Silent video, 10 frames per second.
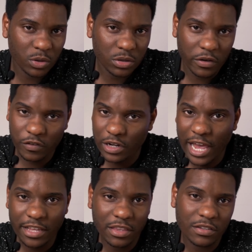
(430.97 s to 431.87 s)
So if you
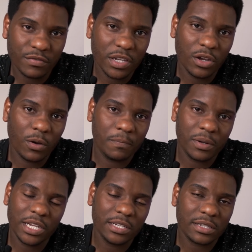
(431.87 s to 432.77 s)
like this video,
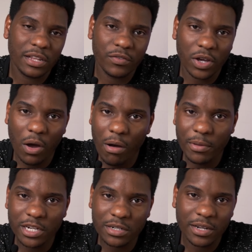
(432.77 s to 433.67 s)
please leave a
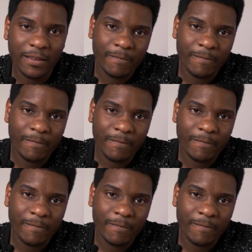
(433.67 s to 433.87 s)
comment,